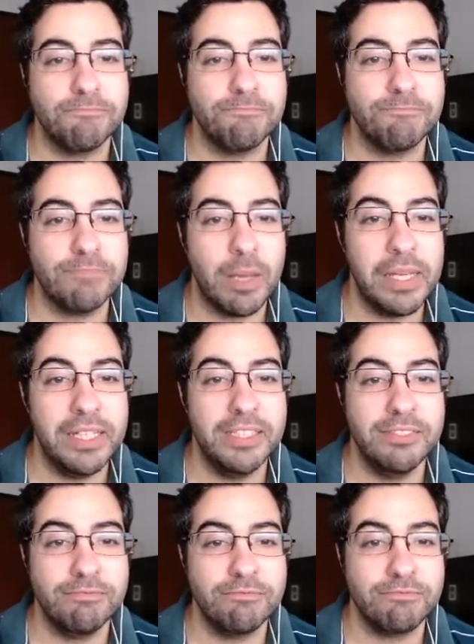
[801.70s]
I
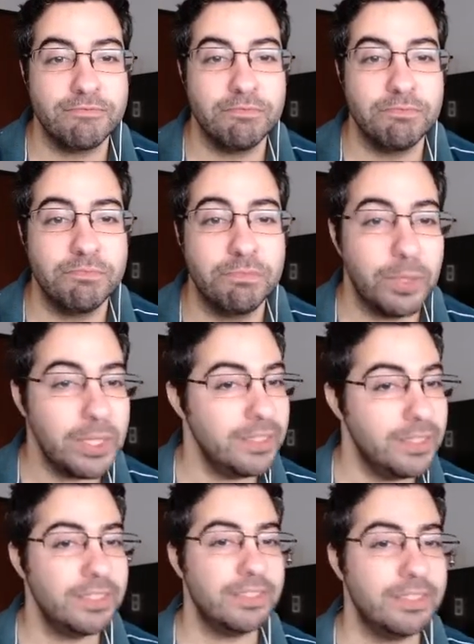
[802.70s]
mean,
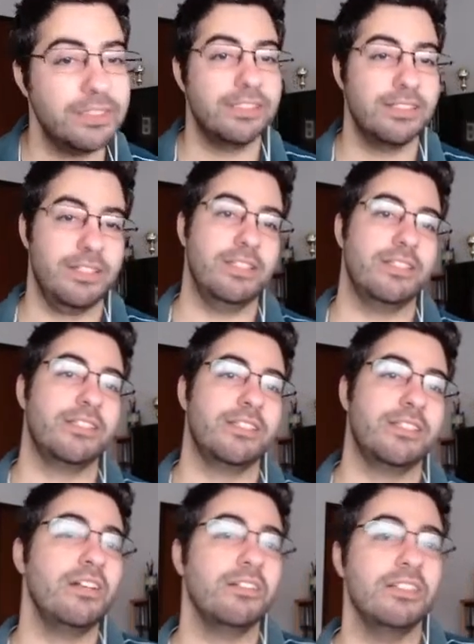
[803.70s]
priest is an
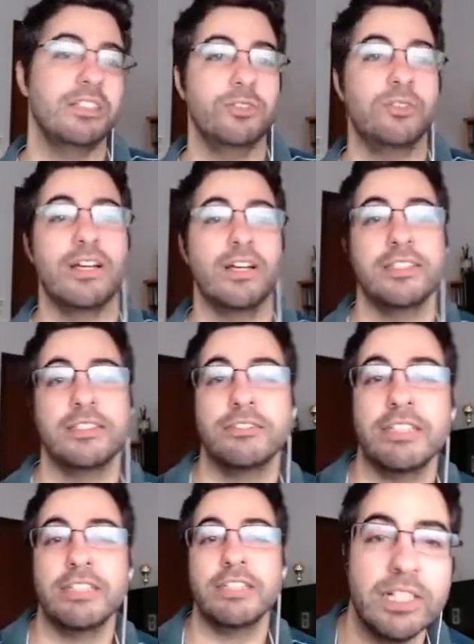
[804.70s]
entirely new class
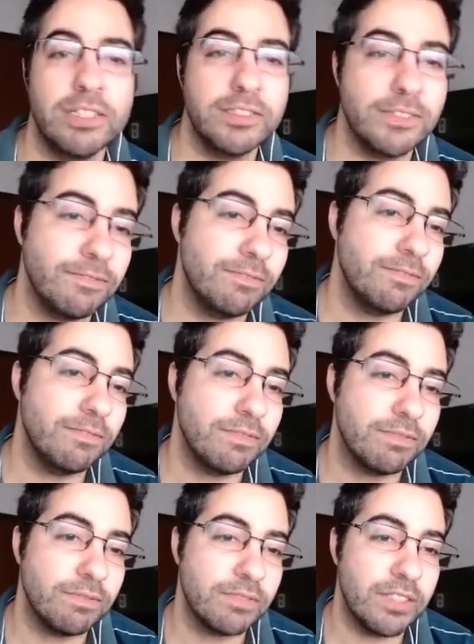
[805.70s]
right now
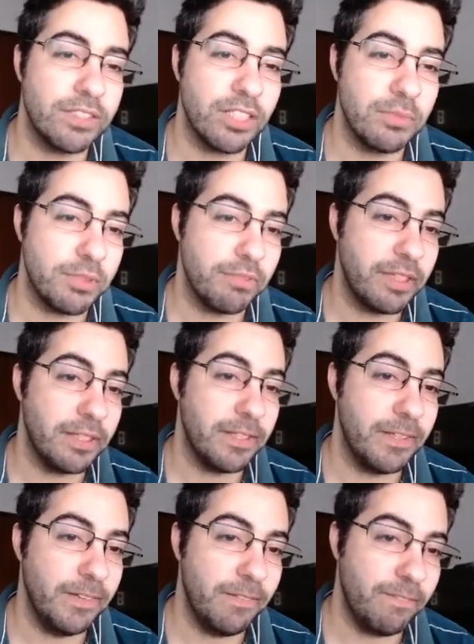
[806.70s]
in terms of
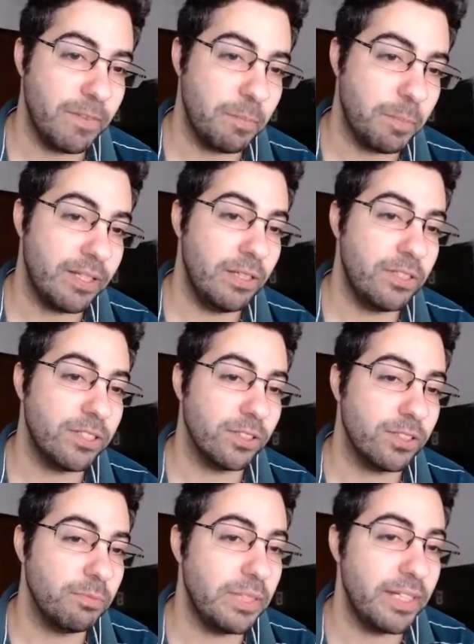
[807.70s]
the potential
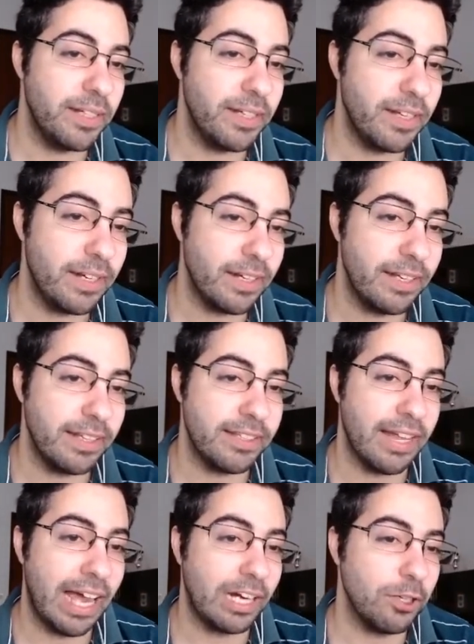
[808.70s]
to be an
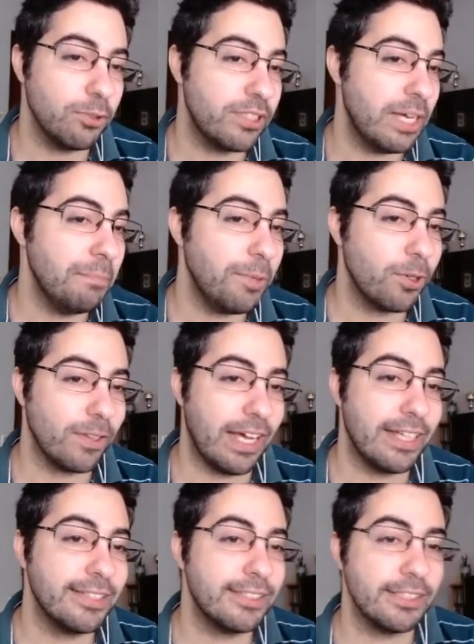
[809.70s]
aggro tempo
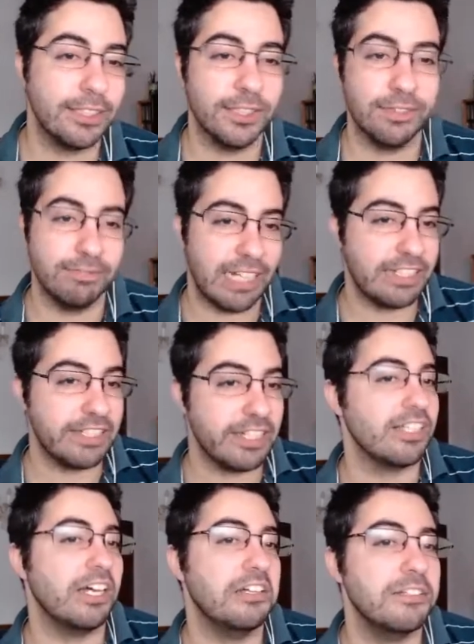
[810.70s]
class, so that's
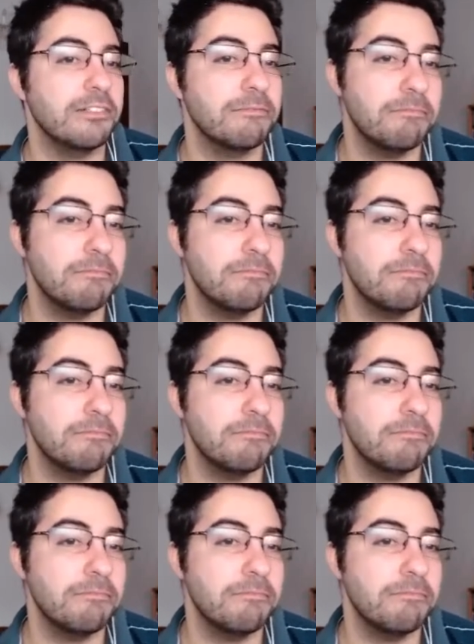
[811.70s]
exciting.